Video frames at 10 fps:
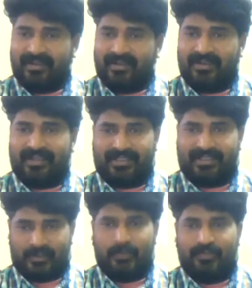and
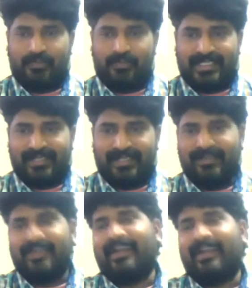good middle
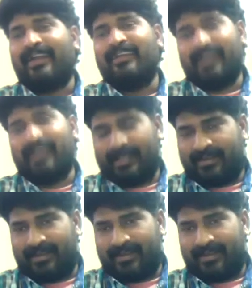and ending.